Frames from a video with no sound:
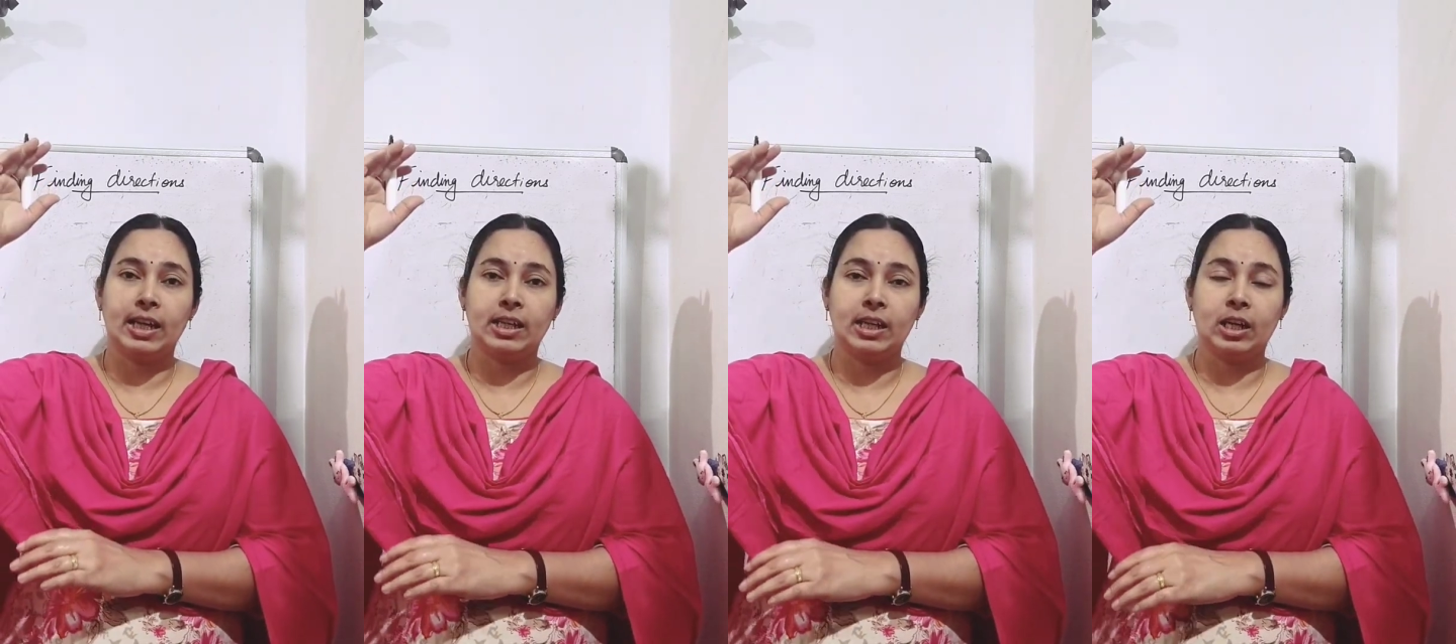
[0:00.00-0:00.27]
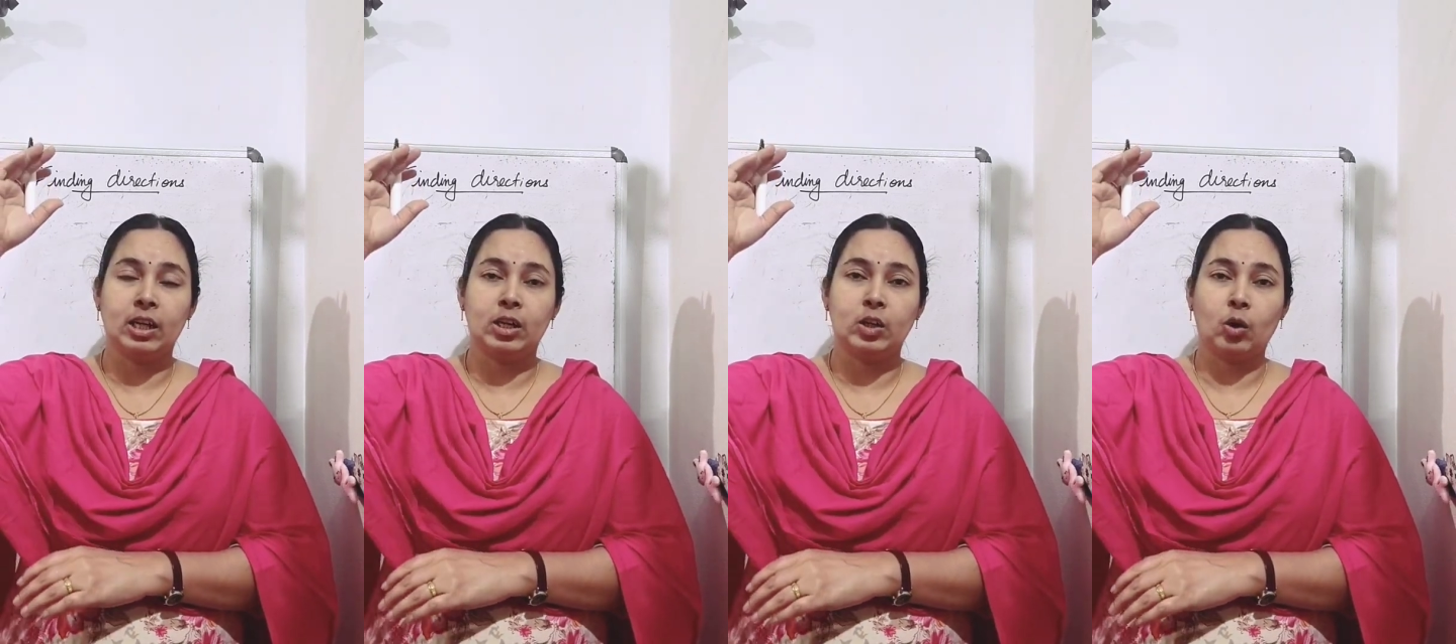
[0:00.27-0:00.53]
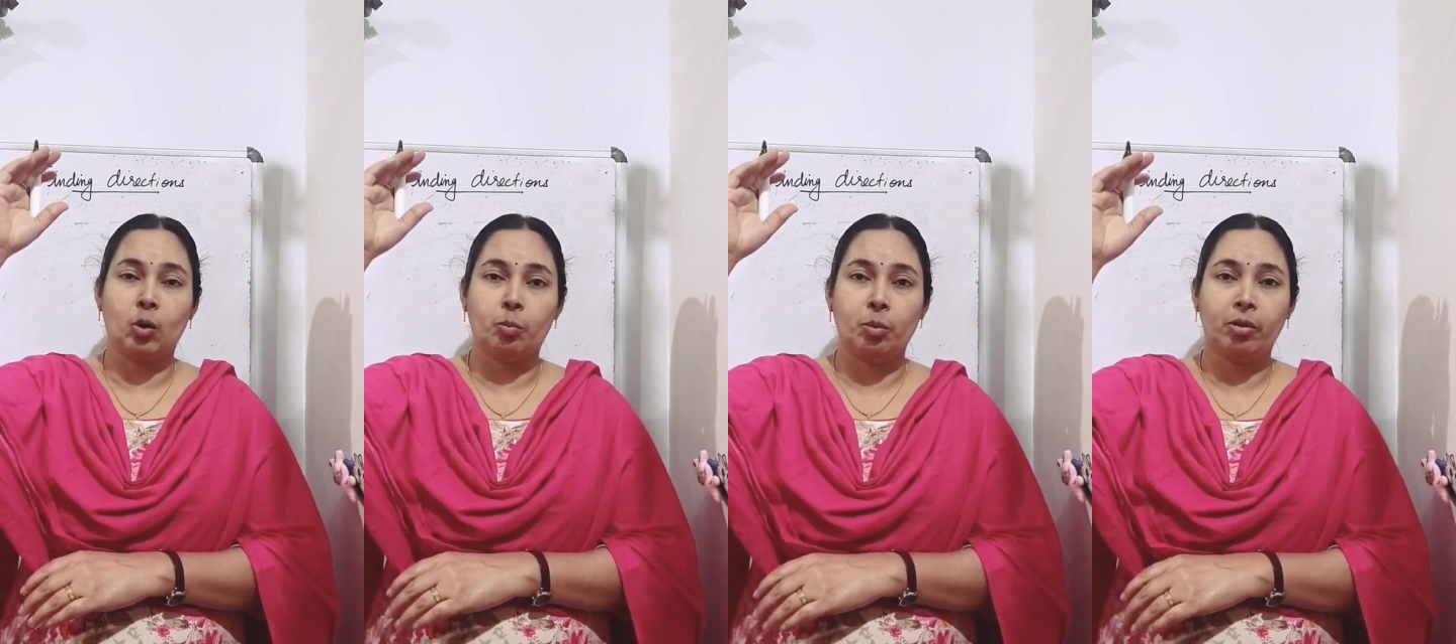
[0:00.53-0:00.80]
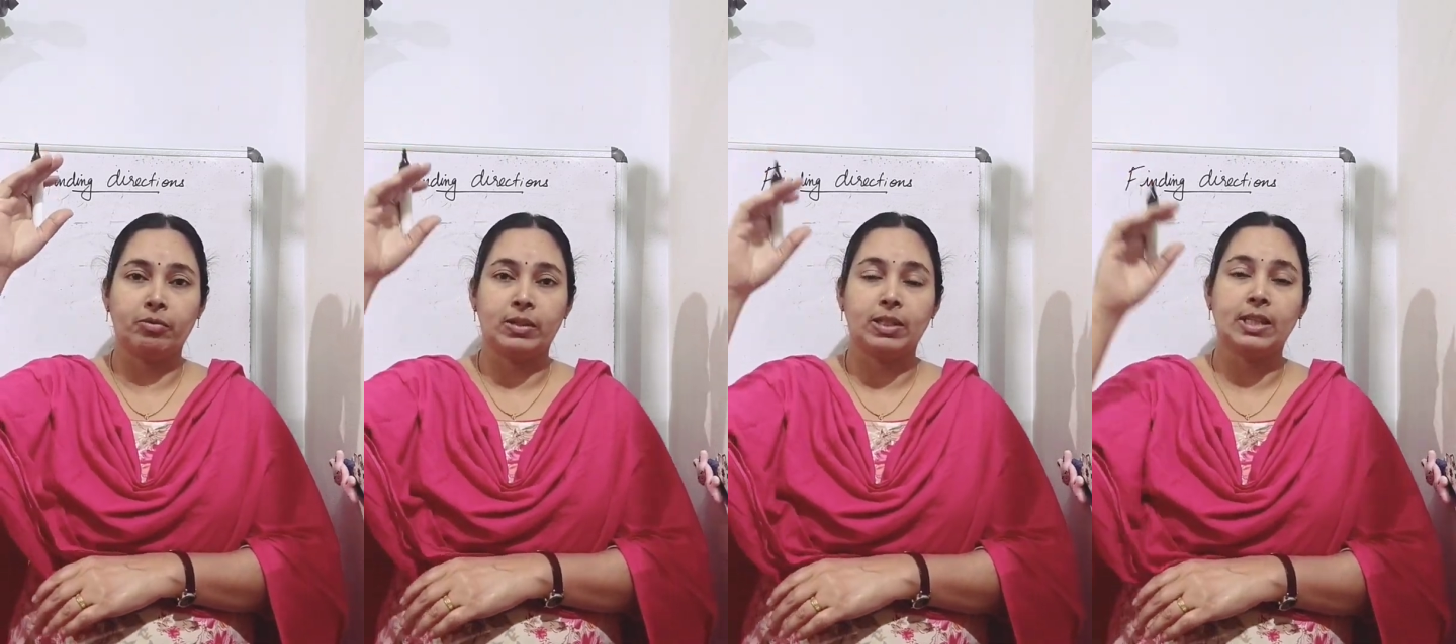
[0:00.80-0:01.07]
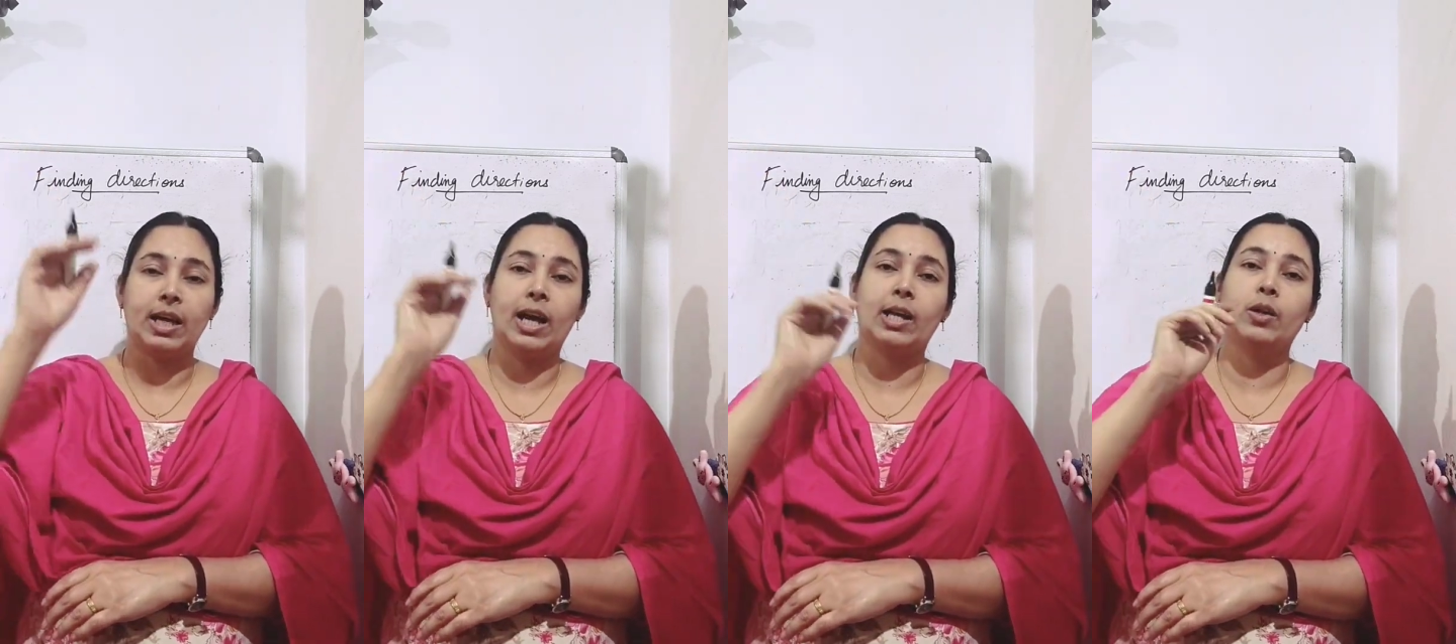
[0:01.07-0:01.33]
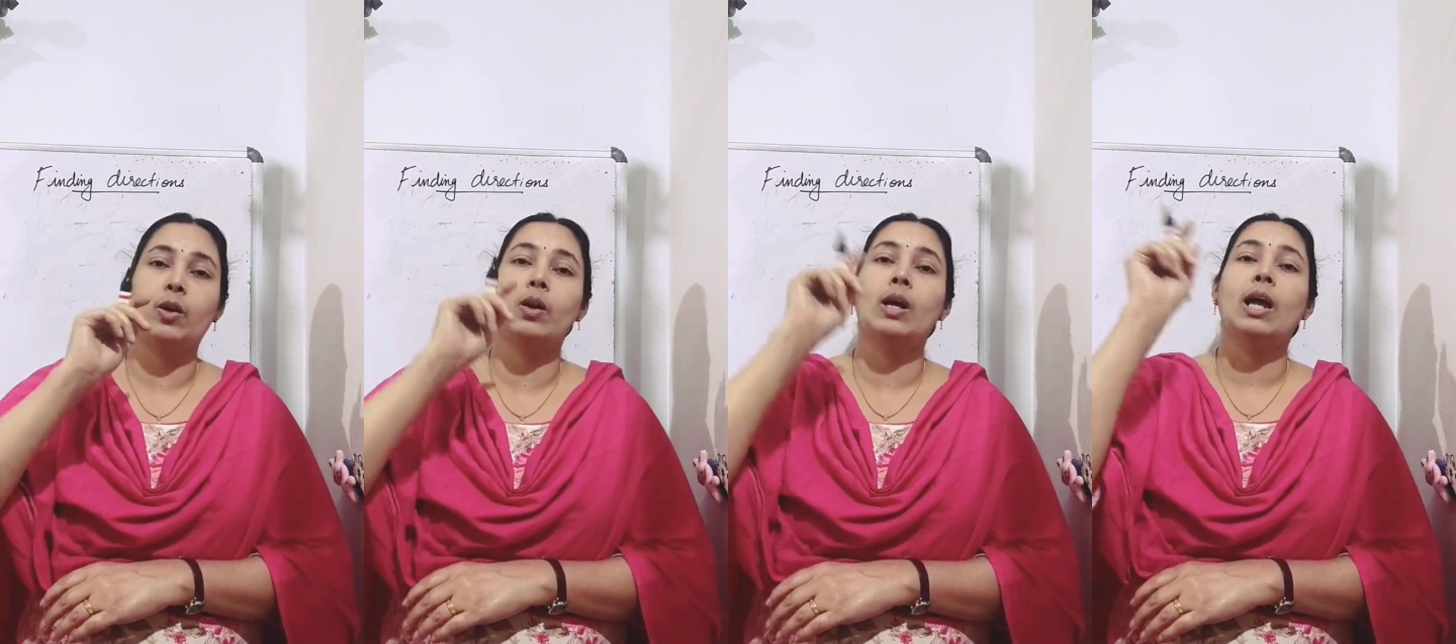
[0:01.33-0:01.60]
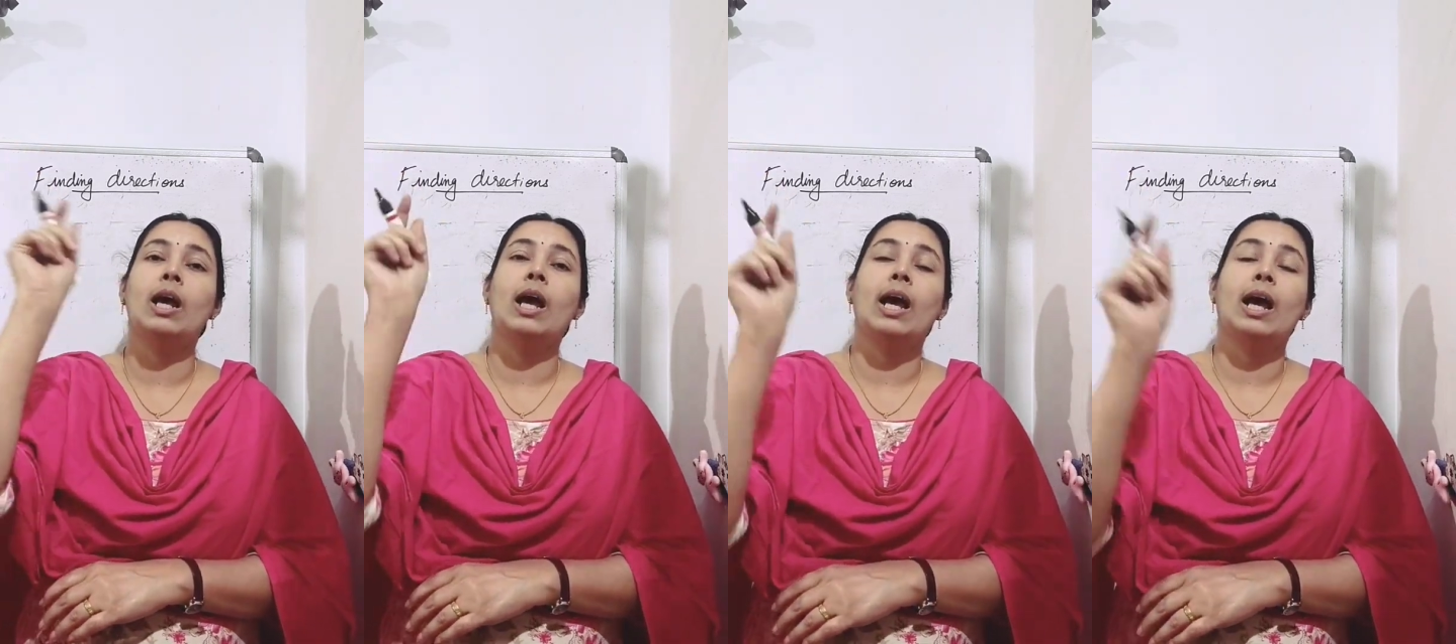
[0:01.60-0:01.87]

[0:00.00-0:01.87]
at top of the chariot